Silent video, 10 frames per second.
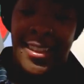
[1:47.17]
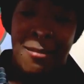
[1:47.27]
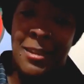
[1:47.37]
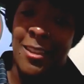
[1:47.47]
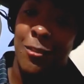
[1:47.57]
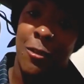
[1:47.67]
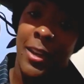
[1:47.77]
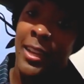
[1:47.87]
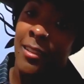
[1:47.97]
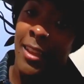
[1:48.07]
I'm not sure.
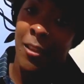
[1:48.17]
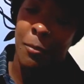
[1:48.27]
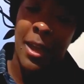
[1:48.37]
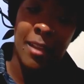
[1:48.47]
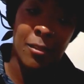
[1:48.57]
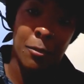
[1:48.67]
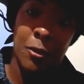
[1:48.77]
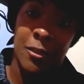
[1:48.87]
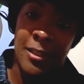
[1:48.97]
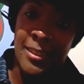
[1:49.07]
Anything's possible.
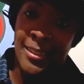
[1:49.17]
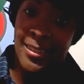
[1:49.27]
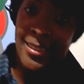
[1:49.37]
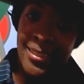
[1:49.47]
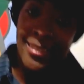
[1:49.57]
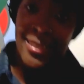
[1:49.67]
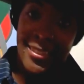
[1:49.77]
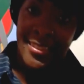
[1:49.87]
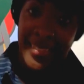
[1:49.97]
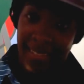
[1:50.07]

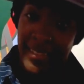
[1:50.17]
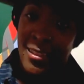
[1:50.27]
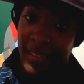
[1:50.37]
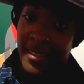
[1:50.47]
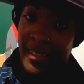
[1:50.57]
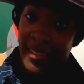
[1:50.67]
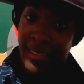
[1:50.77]
Anything's possible.